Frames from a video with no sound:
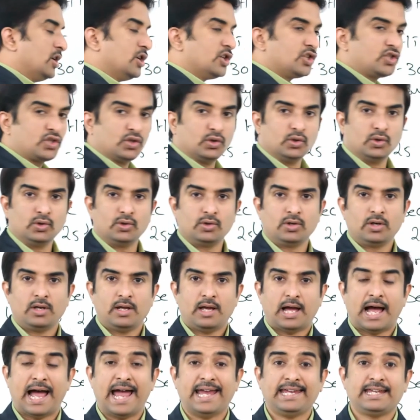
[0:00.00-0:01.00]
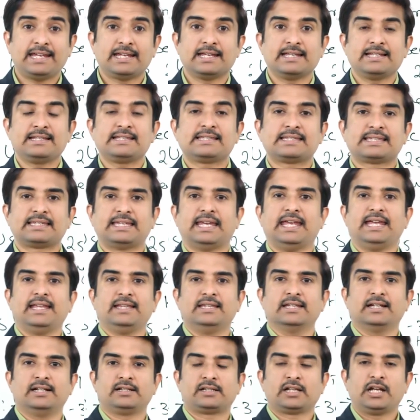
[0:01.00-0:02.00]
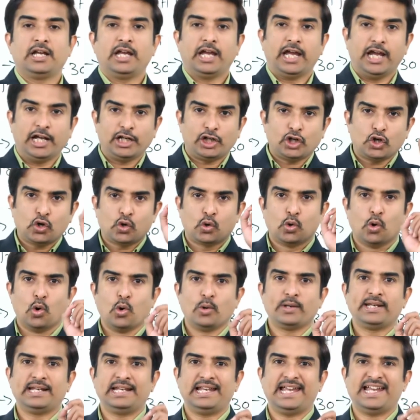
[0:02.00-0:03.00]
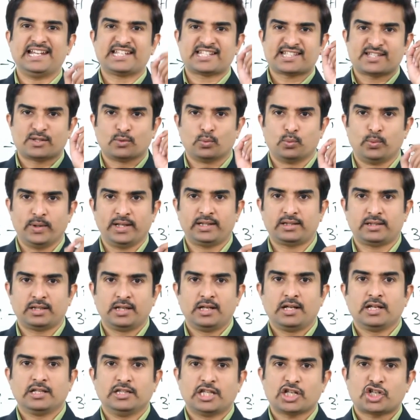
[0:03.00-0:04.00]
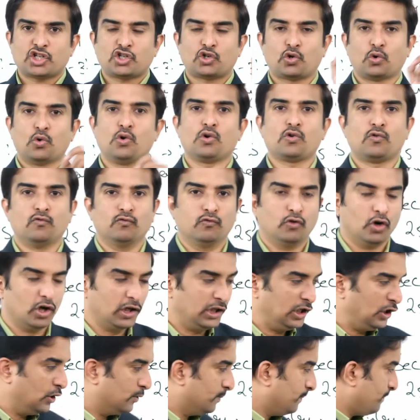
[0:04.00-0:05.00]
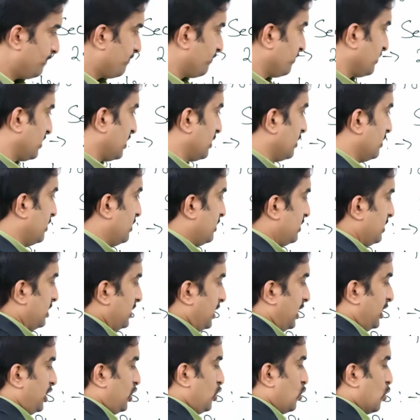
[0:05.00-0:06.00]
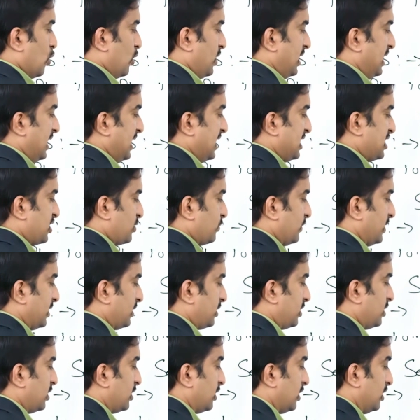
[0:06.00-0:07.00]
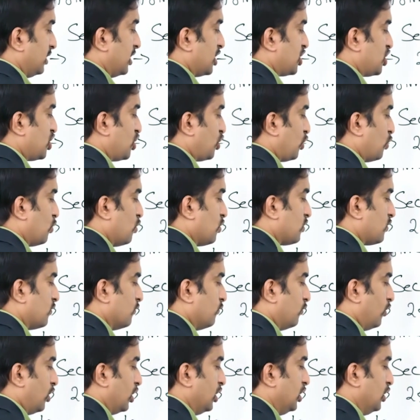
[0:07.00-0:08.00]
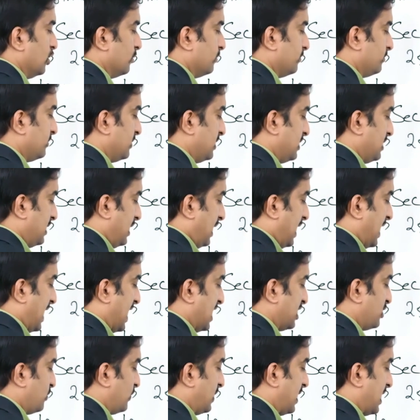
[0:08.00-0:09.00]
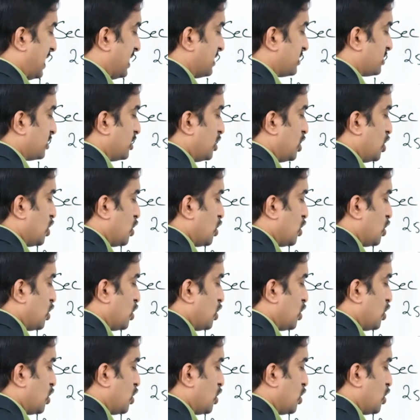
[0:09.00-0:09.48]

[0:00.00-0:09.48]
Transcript: so I can say that it correlates with the stroke volume. It correlates with the stroke volume as well as